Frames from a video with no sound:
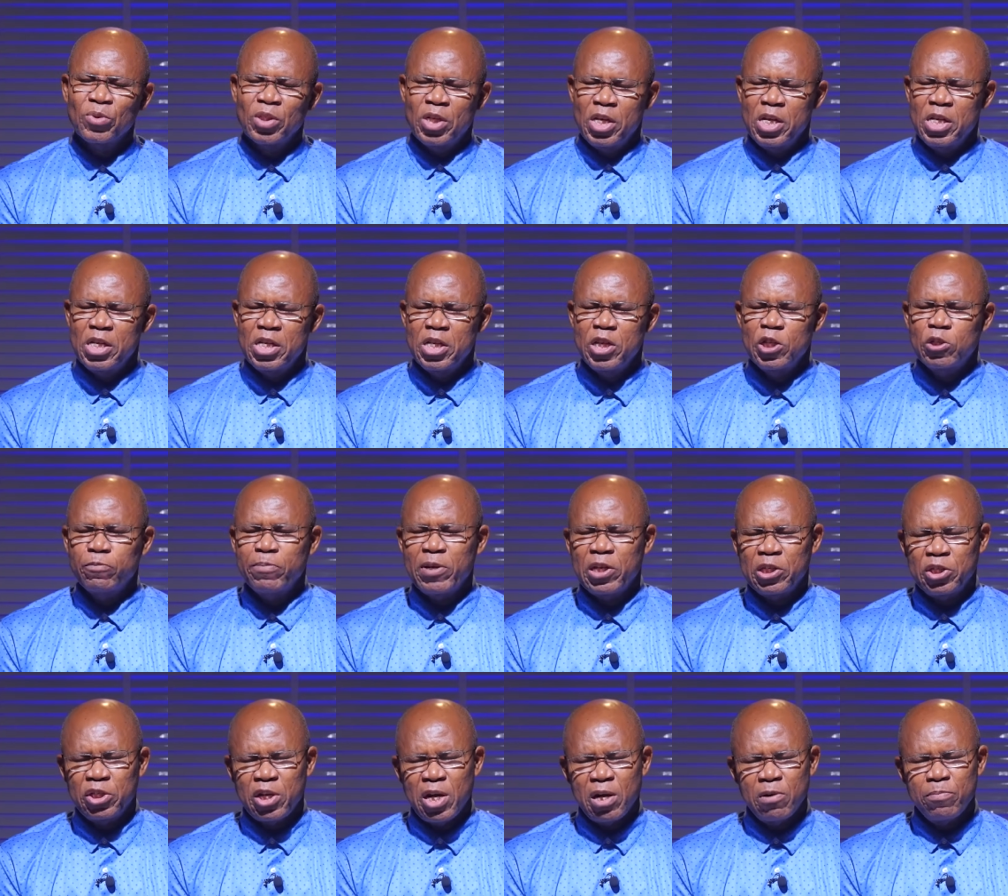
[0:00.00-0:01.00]
in this
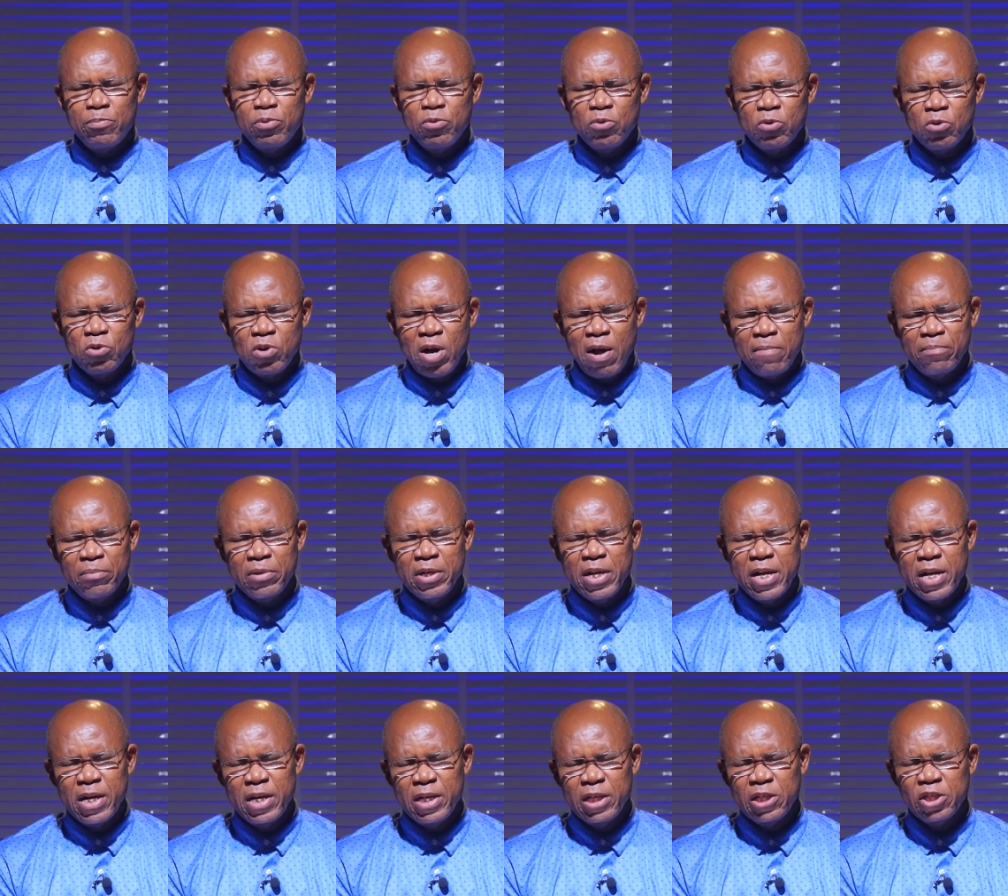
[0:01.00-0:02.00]
special program,
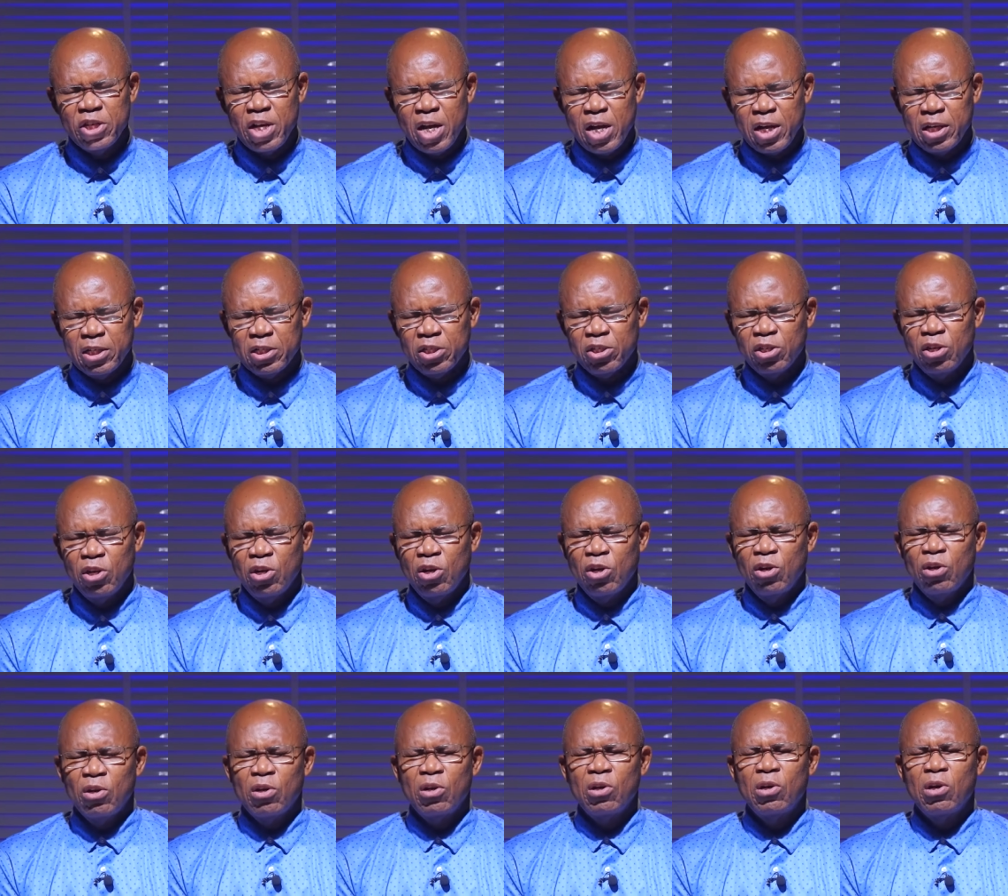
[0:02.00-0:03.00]
Daily Charge.
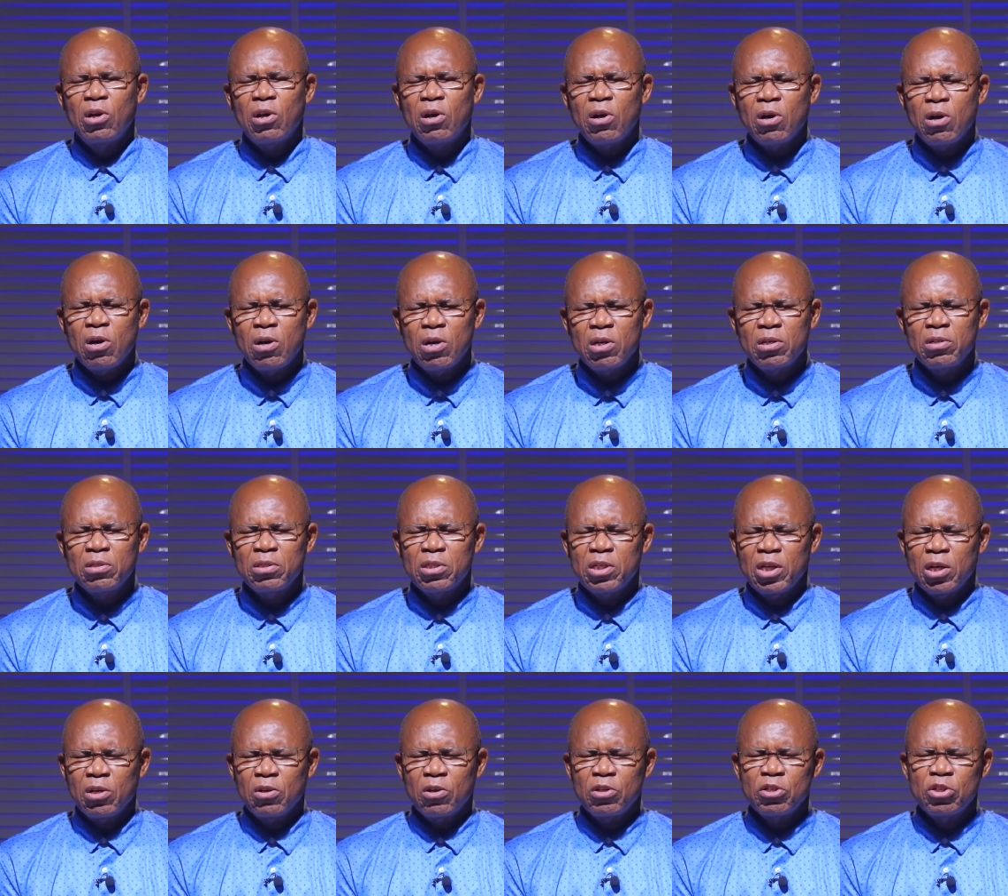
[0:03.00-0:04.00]
Lord,
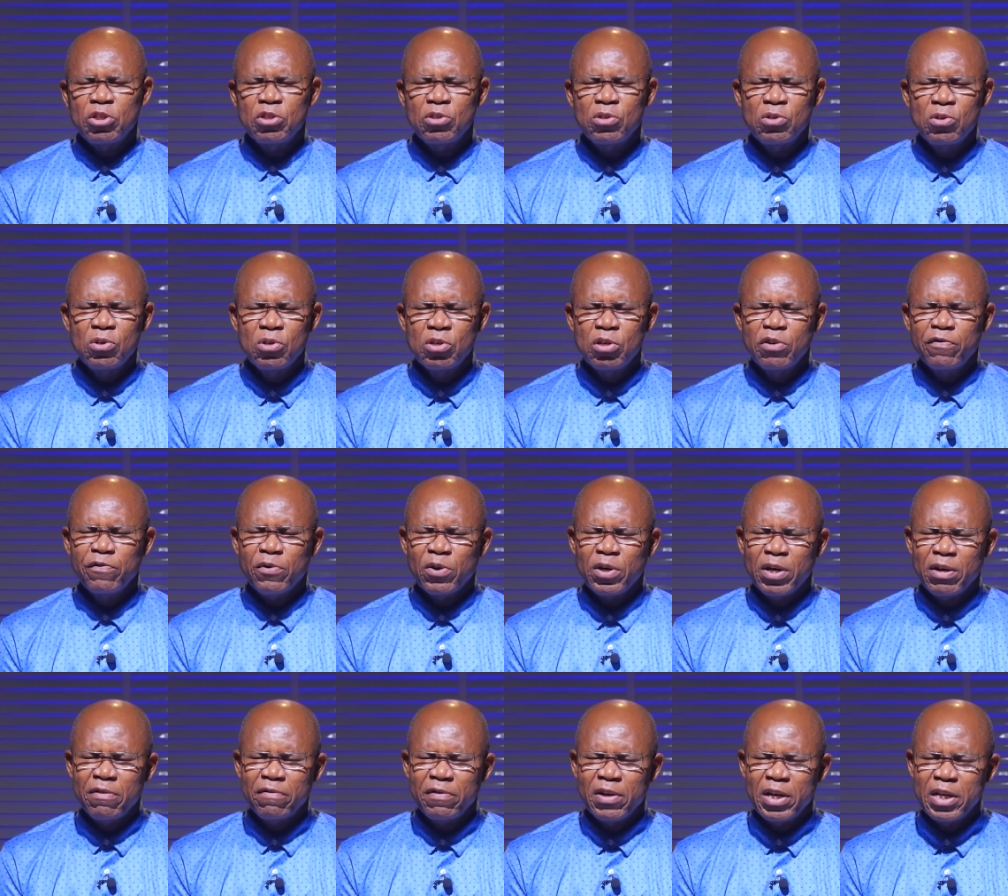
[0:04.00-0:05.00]
take all the glory
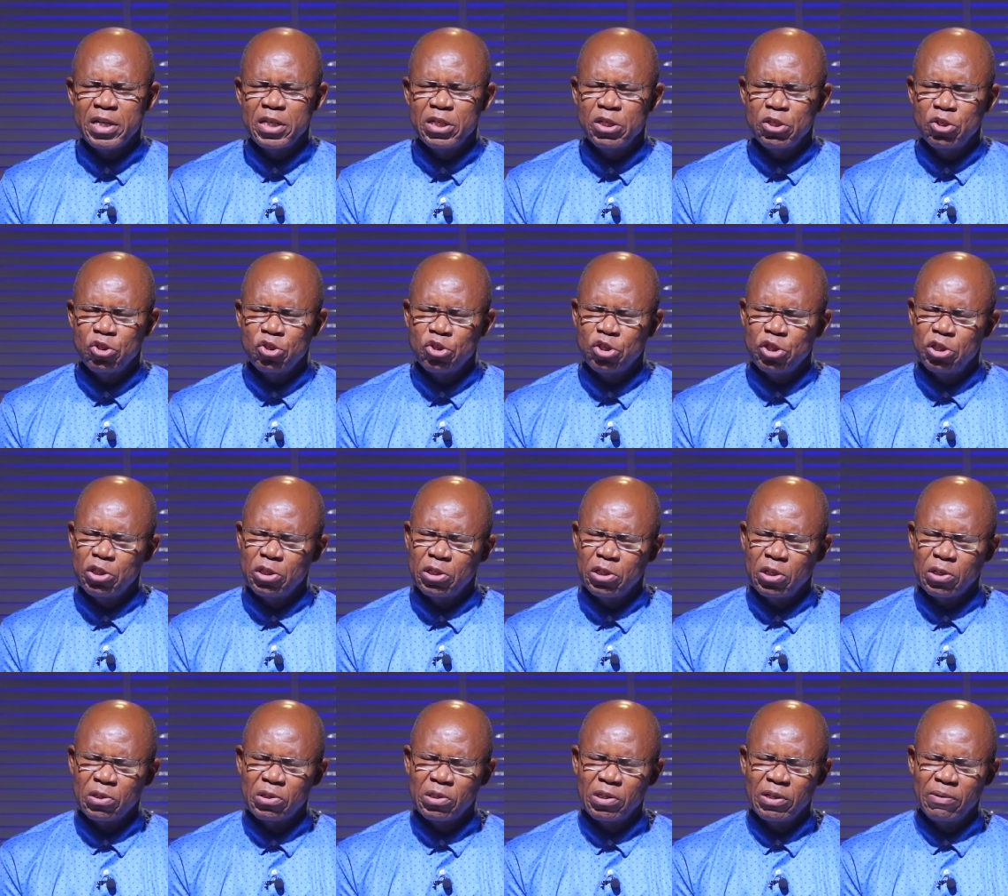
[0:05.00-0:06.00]
forever in
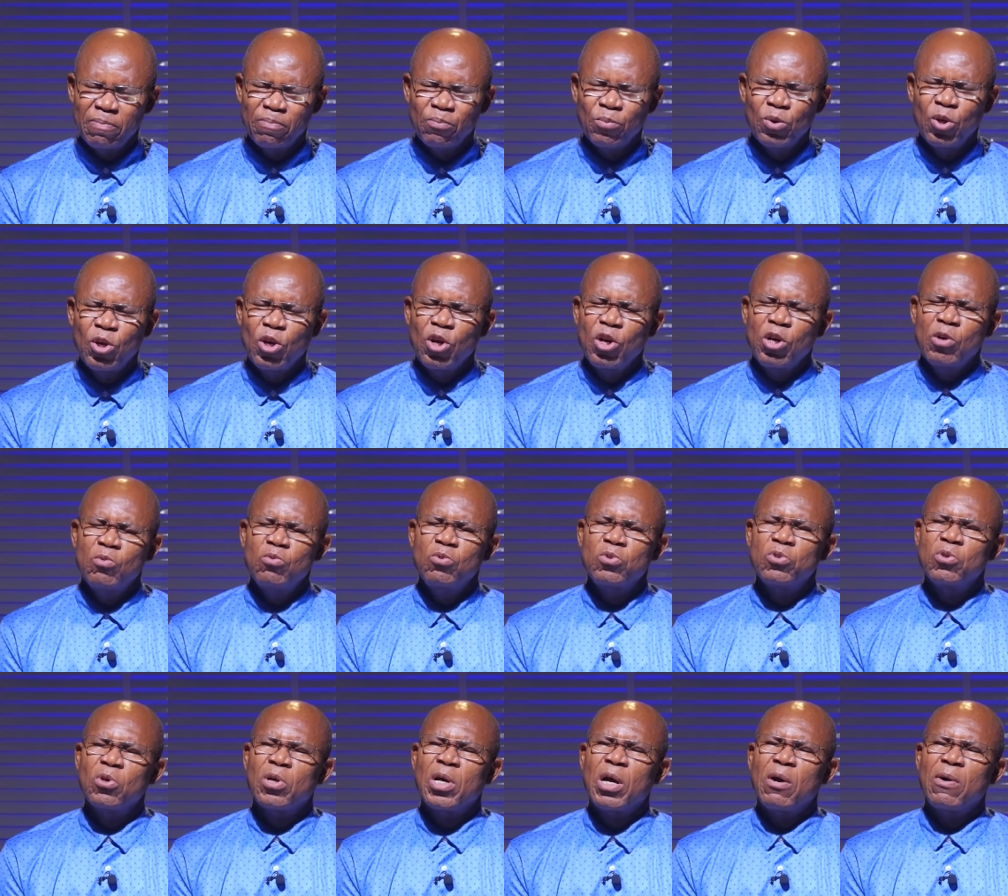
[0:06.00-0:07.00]
Jesus' name. We
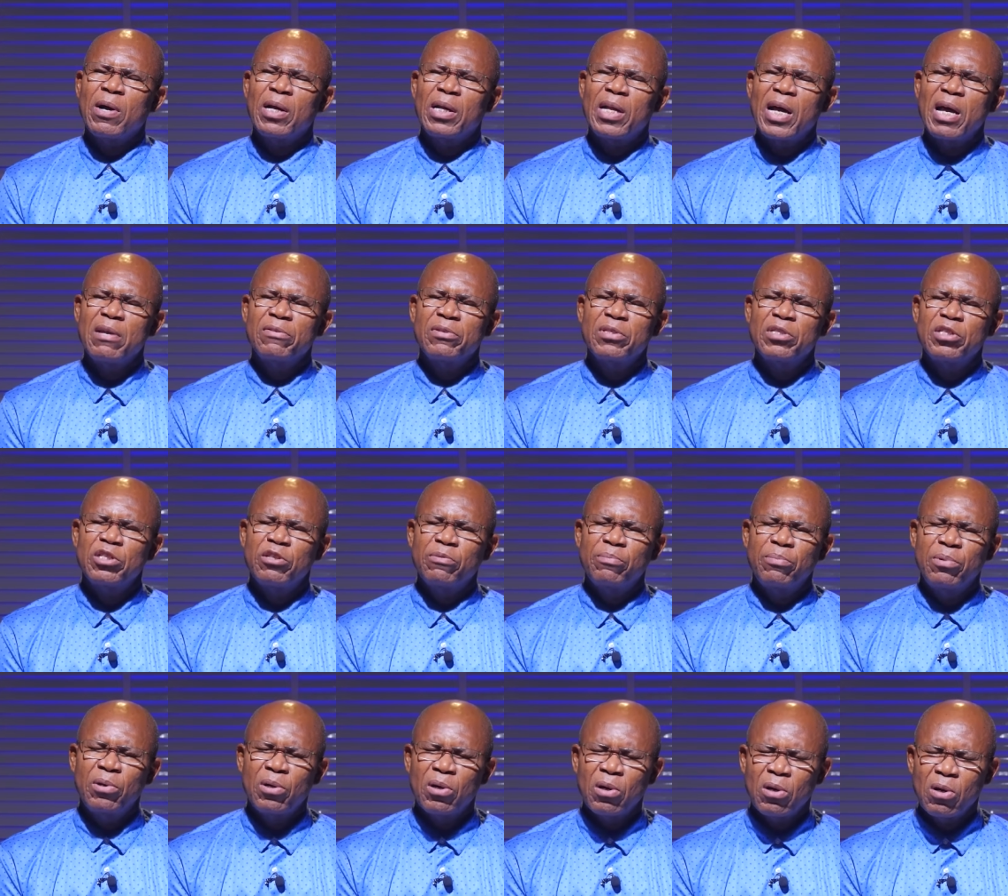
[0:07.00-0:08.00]
soak our lives in the
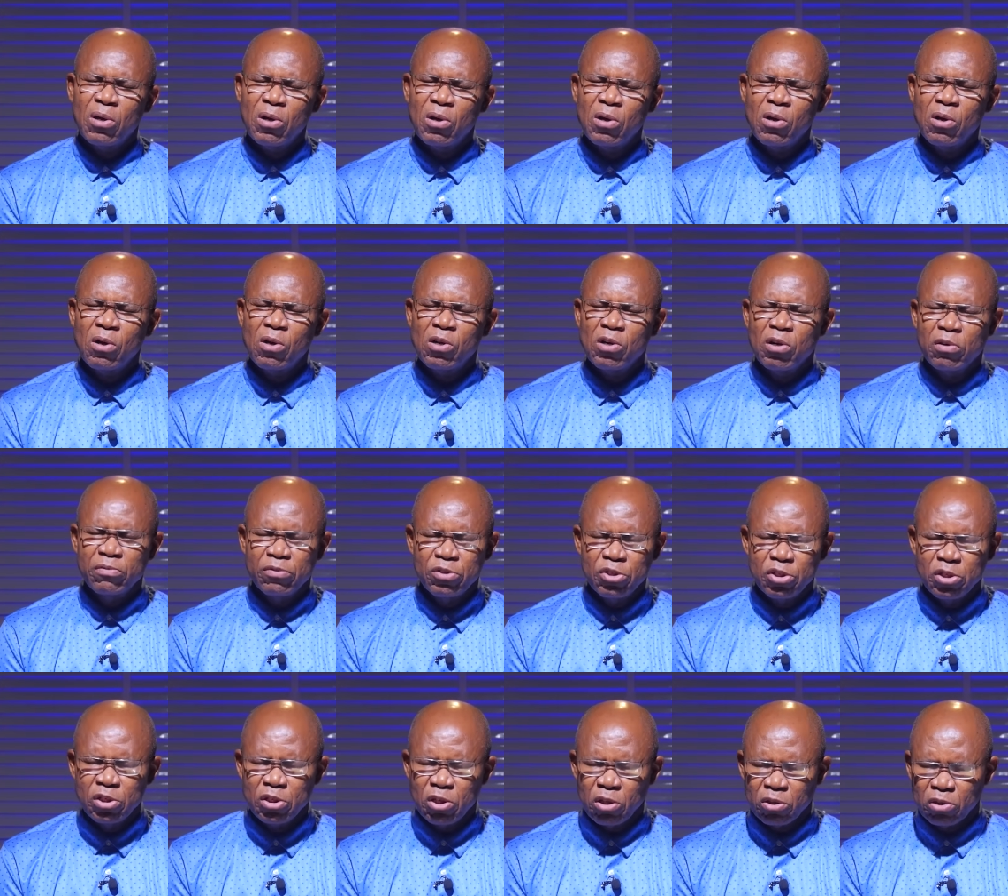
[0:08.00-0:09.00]
blood of
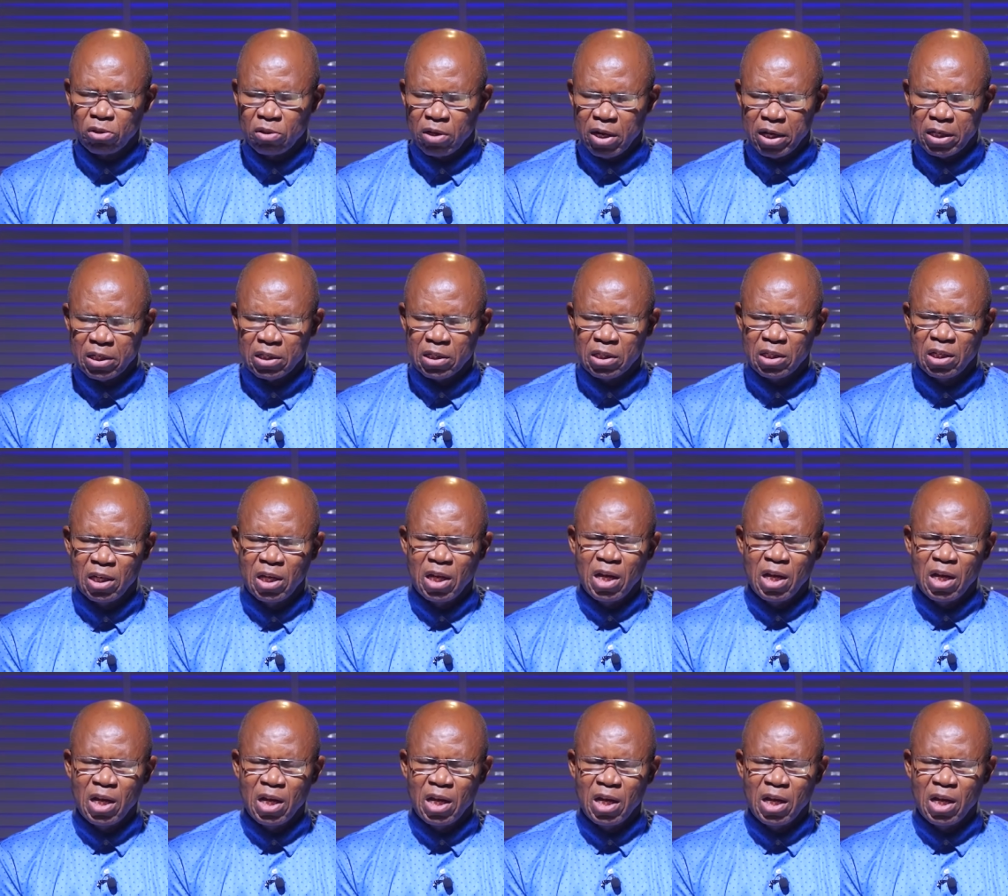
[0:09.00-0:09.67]
Jesus Christ.